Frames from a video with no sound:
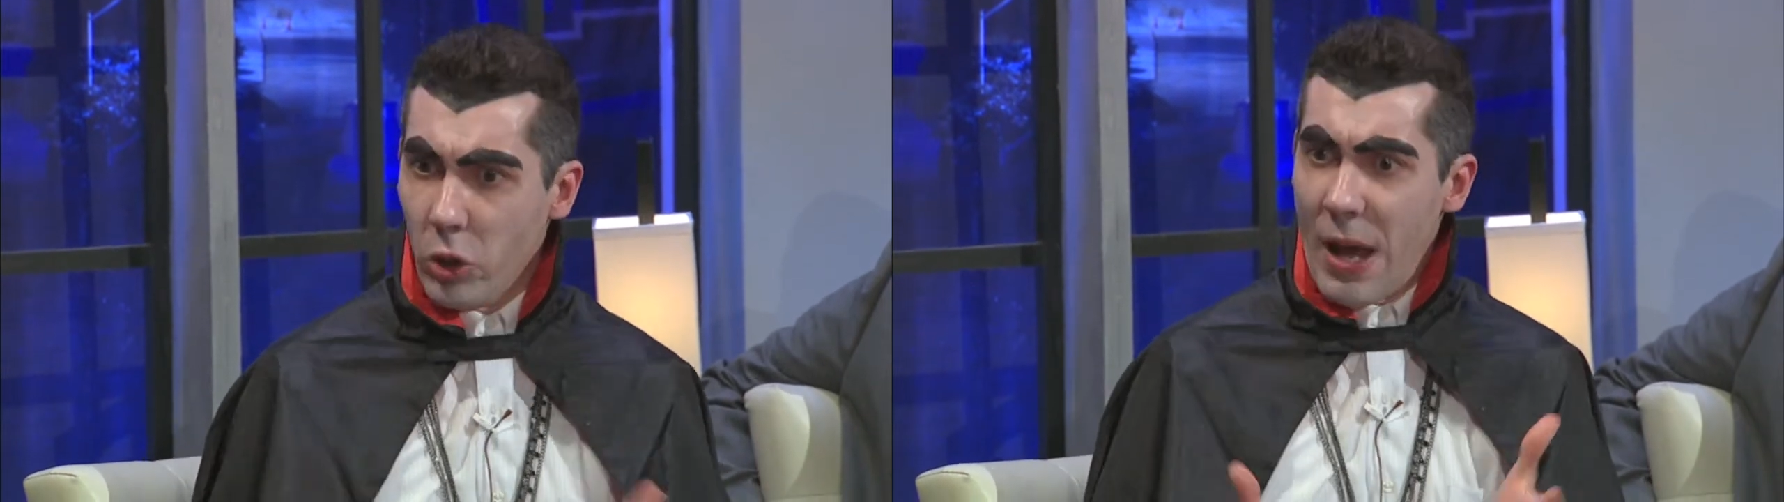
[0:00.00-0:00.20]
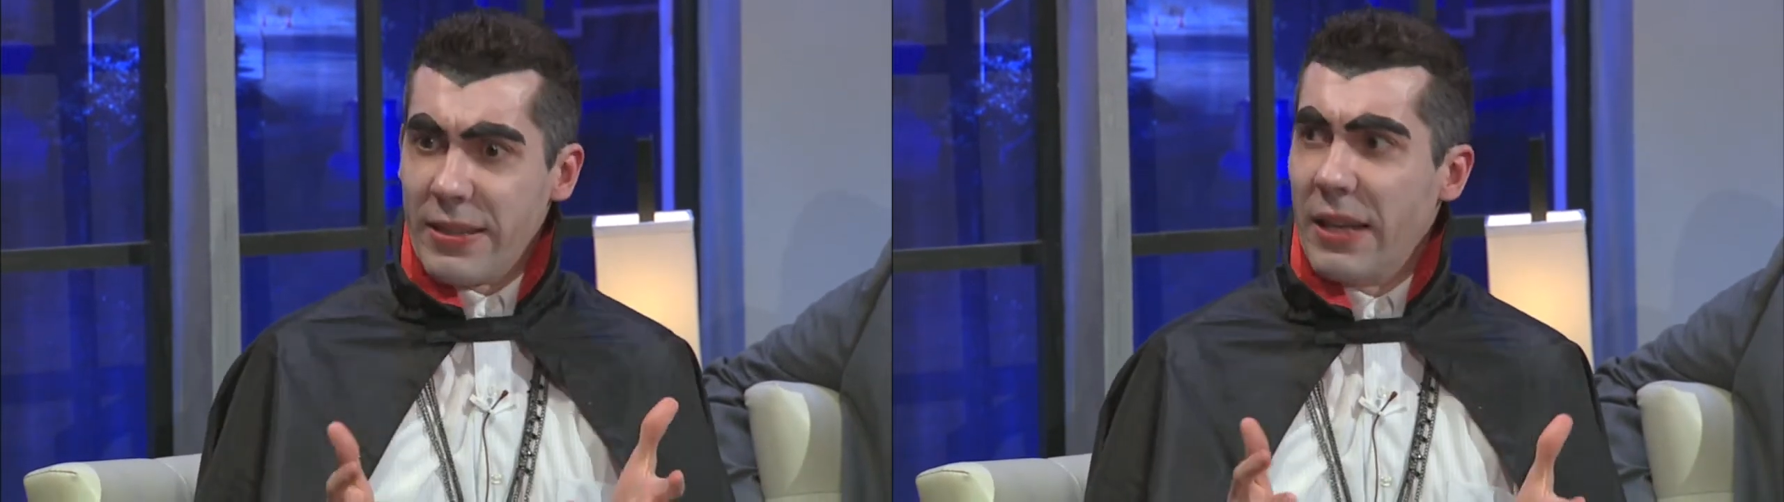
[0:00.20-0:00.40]

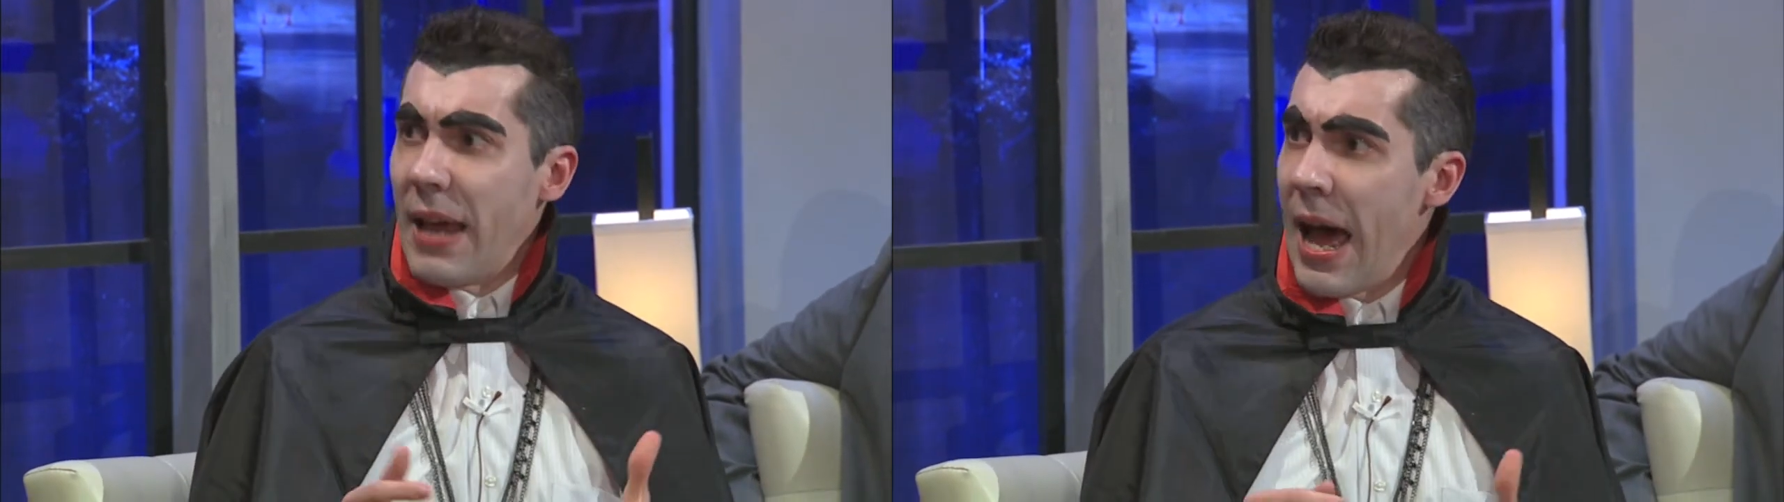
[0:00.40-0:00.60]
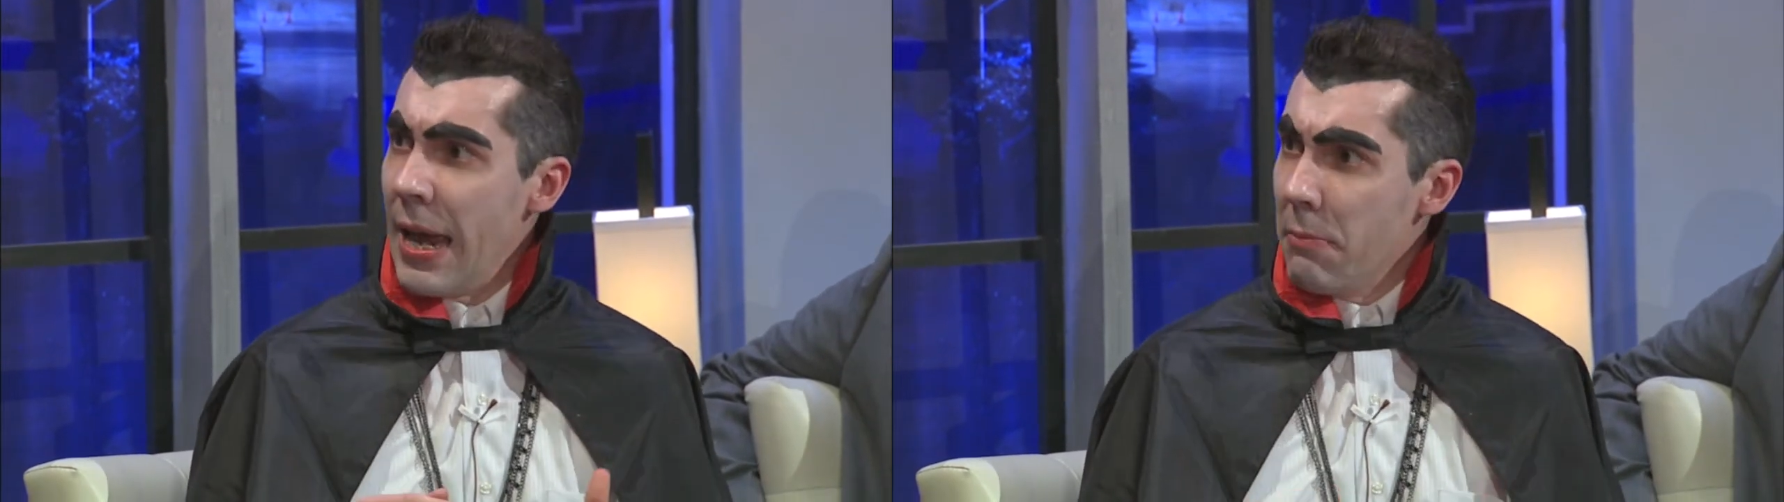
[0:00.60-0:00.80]
Who has the
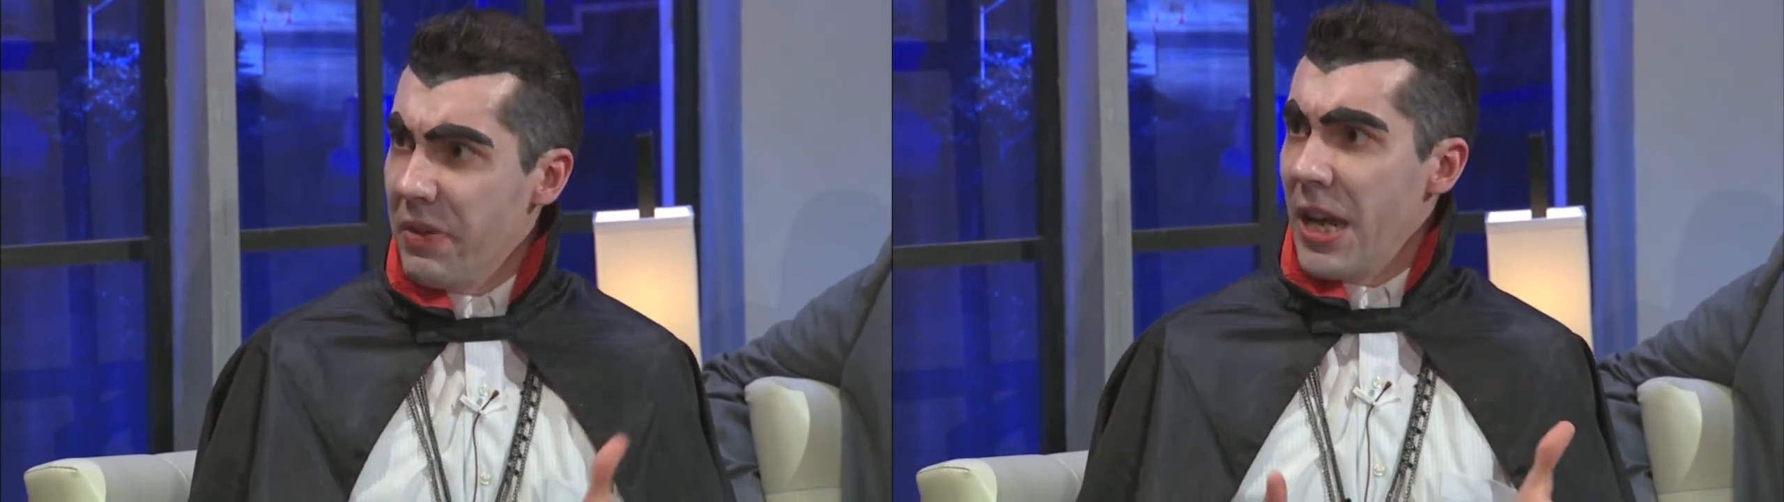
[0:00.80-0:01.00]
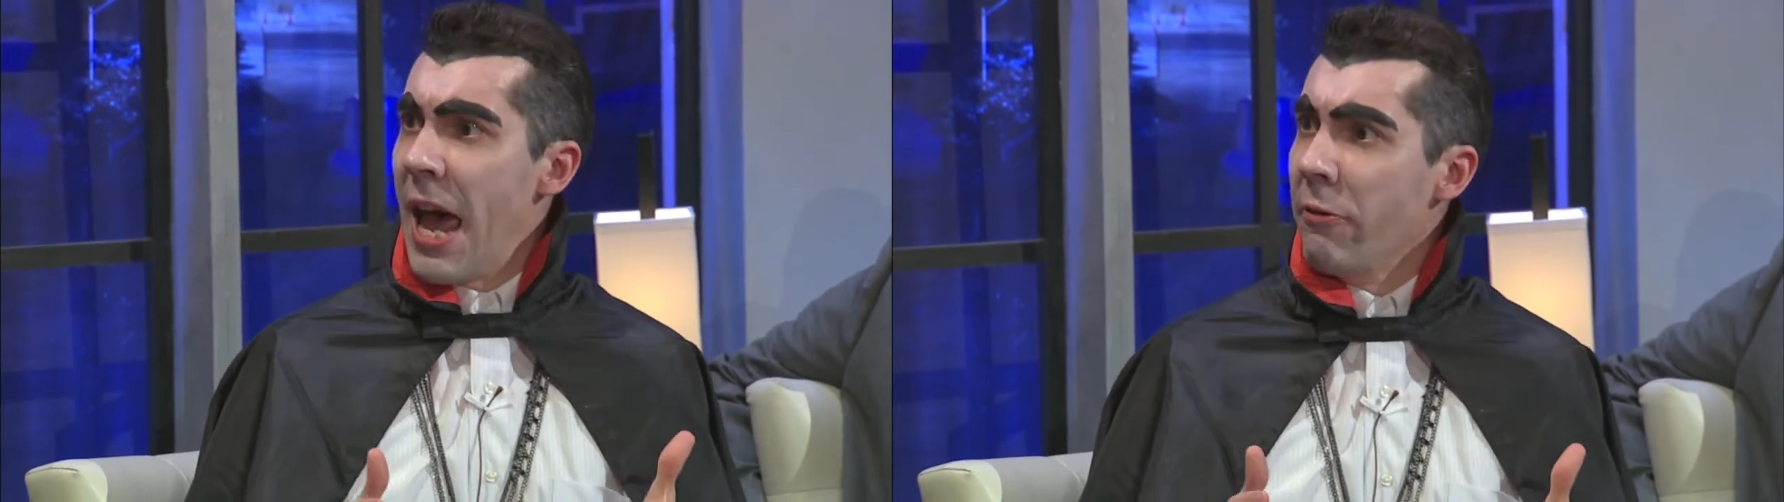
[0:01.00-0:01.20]

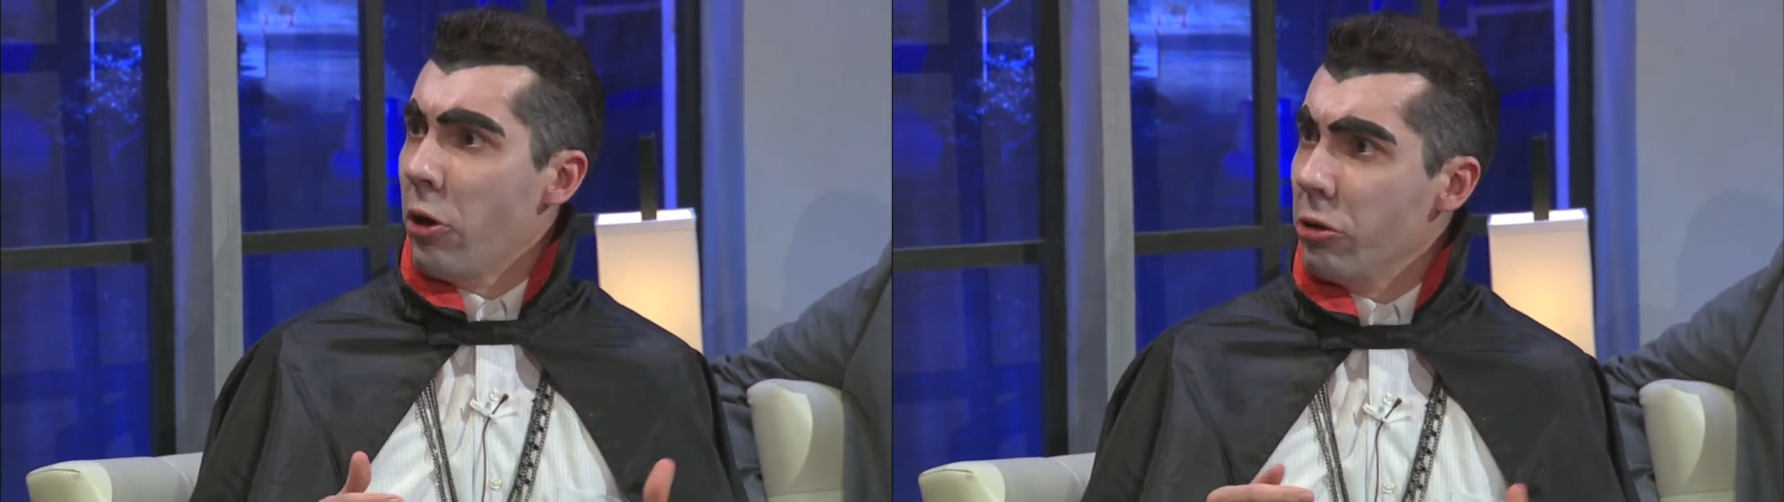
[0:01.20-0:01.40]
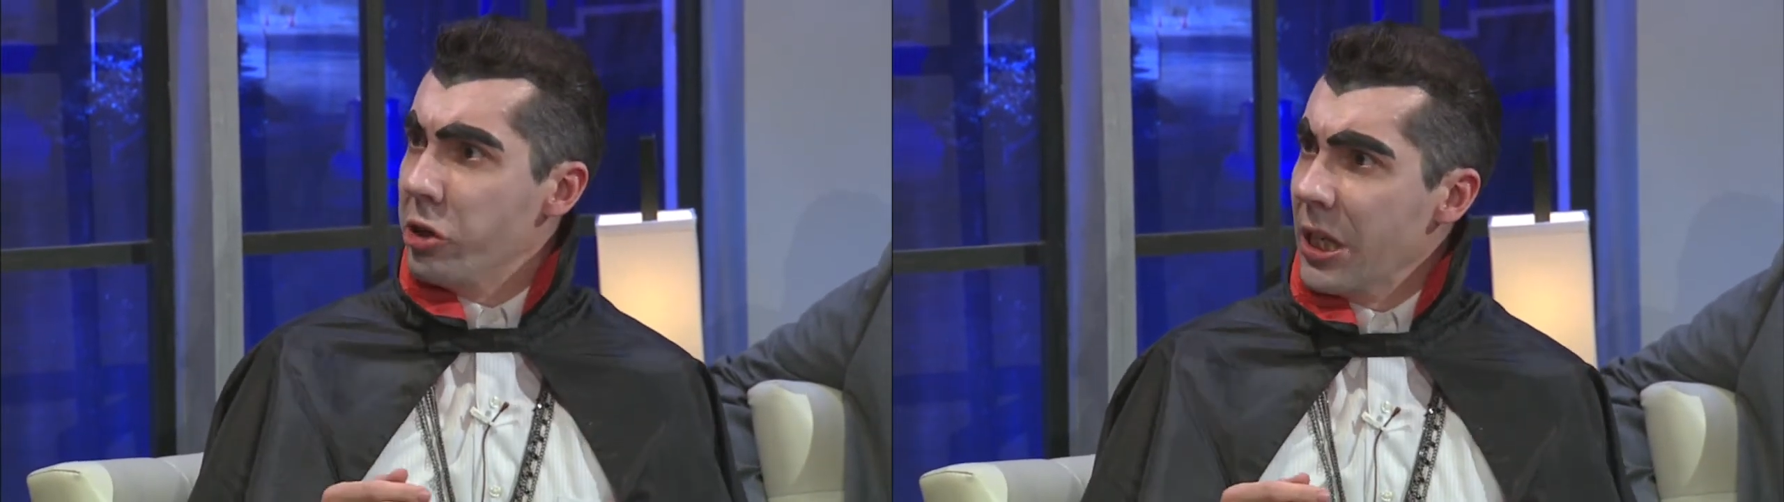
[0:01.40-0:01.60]
time, the
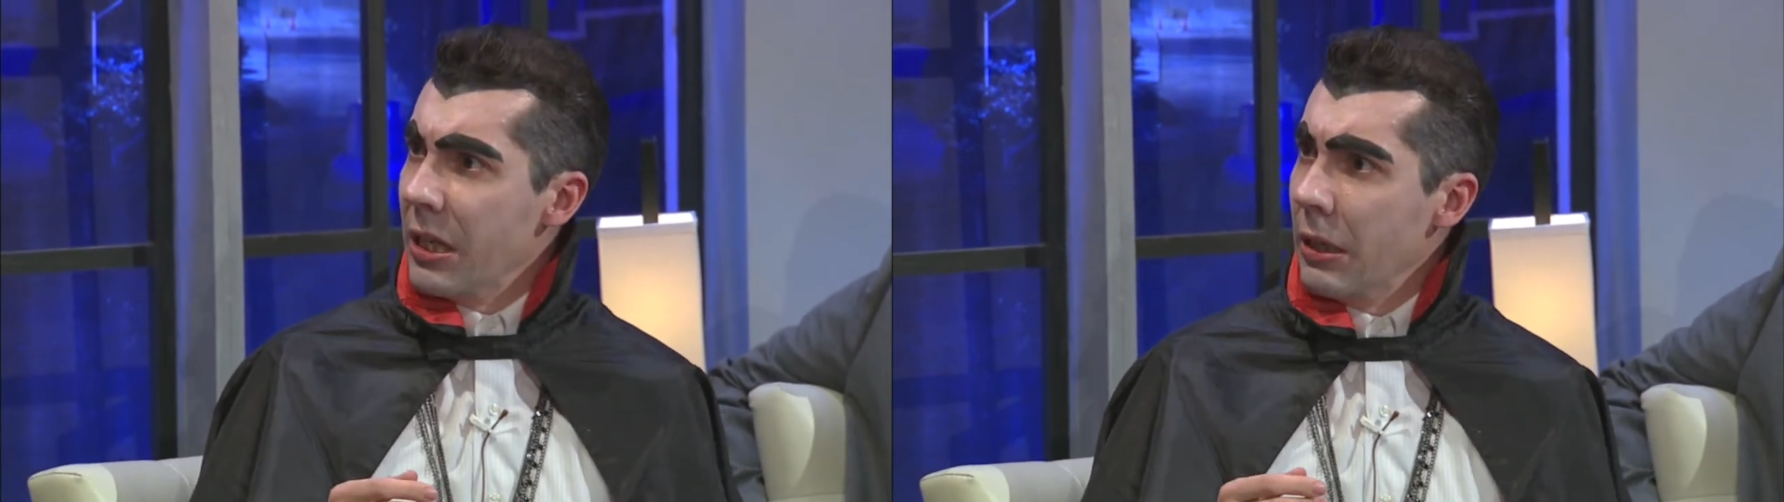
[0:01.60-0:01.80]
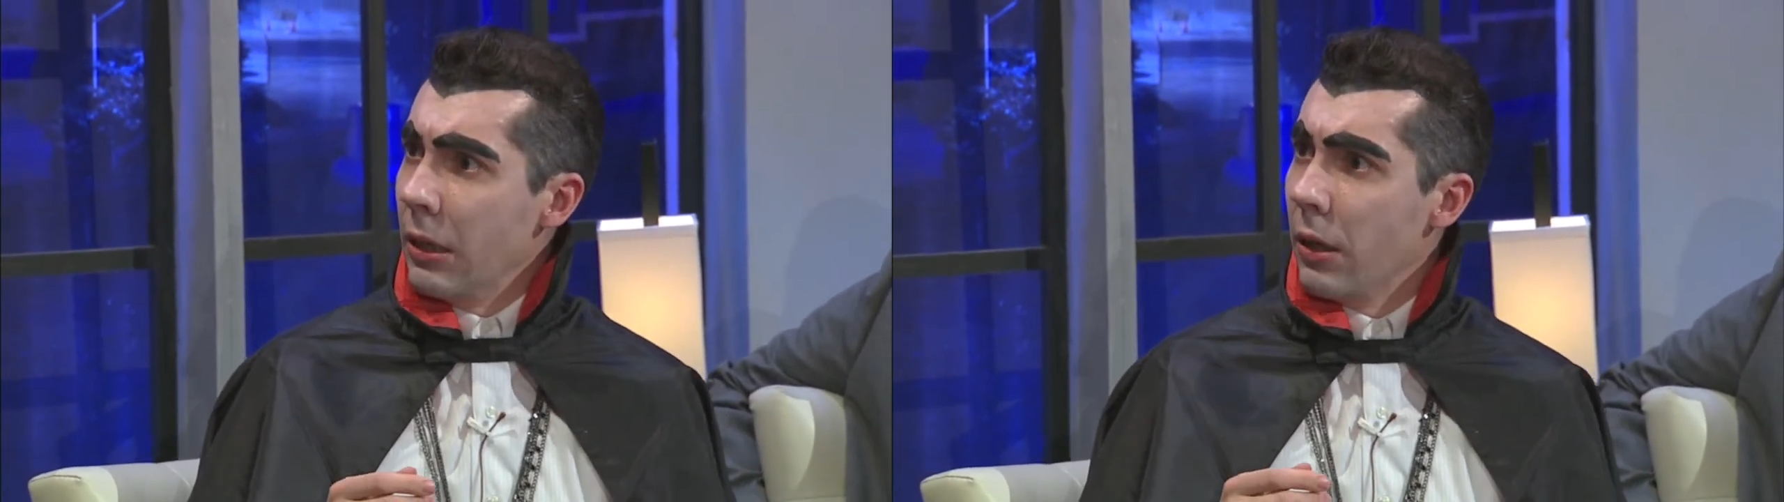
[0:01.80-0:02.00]

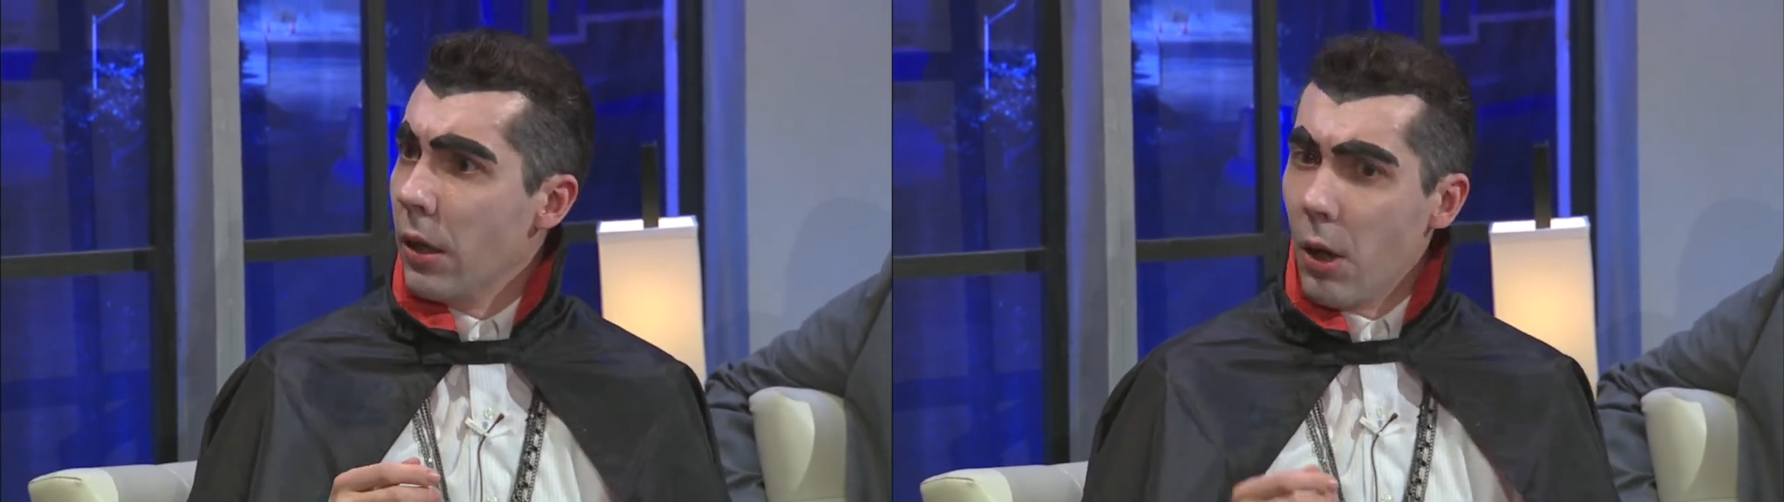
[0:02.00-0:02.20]
energy?